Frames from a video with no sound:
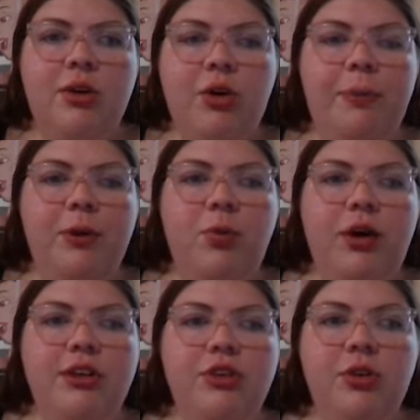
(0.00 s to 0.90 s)
You open
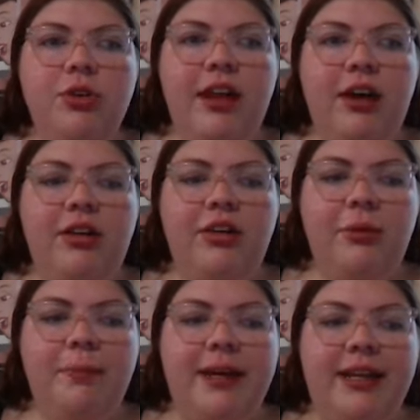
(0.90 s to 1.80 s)
one door, they all
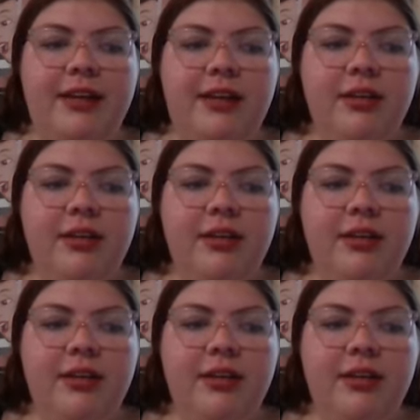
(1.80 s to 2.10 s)
open.